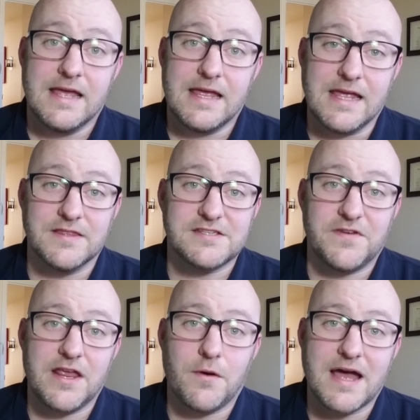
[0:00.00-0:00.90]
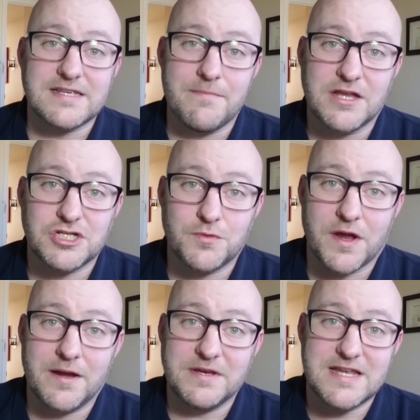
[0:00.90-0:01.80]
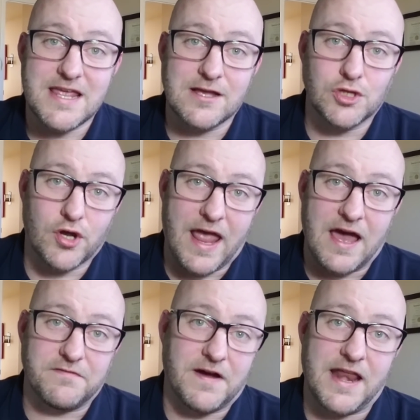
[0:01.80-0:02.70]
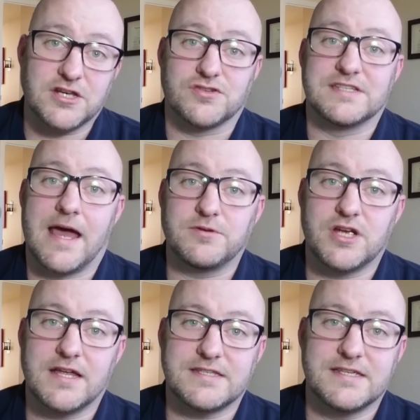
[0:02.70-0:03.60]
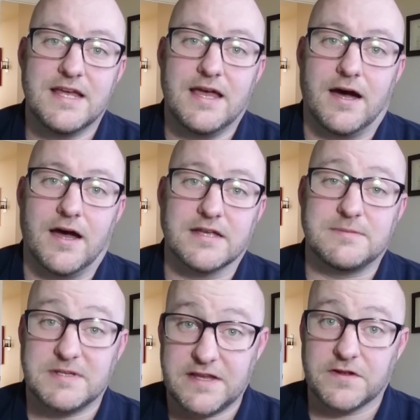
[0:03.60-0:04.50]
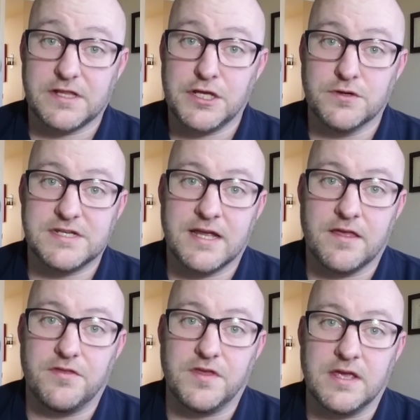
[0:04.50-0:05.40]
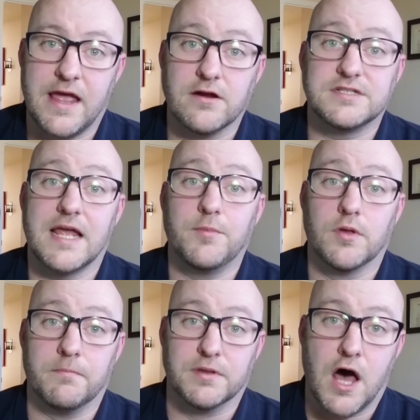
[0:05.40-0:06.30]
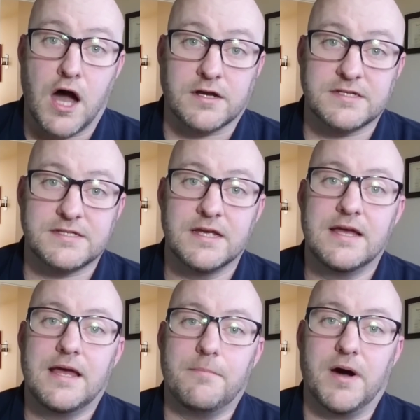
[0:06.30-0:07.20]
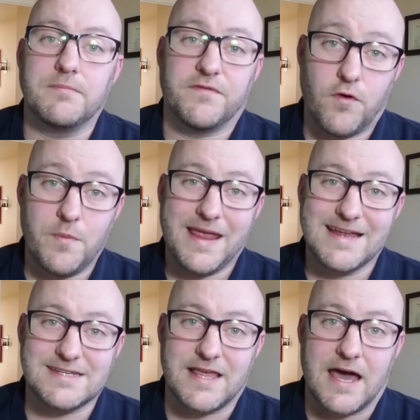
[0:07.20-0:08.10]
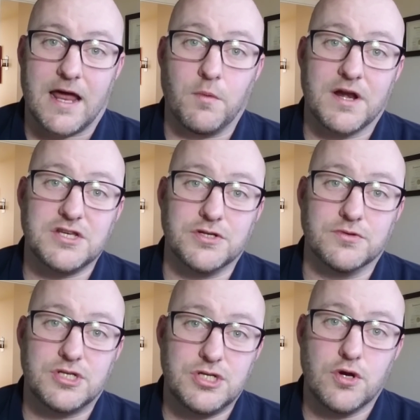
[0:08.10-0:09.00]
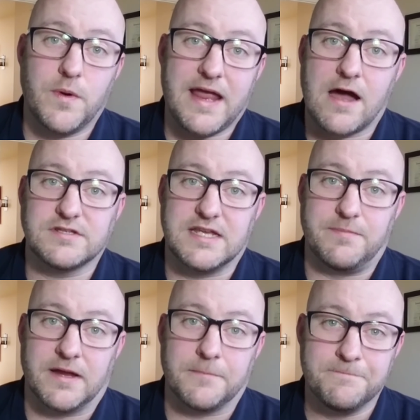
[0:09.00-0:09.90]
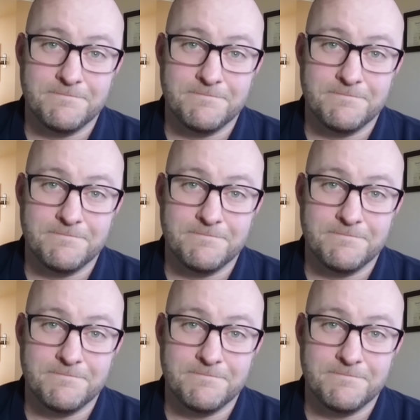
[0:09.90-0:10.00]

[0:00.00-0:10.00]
In this video, as I mentioned, we're going to be taking a look at financial snapshots, uh, specifically using the Airtable blocks. But before we get to that, I want to do two quick housekeeping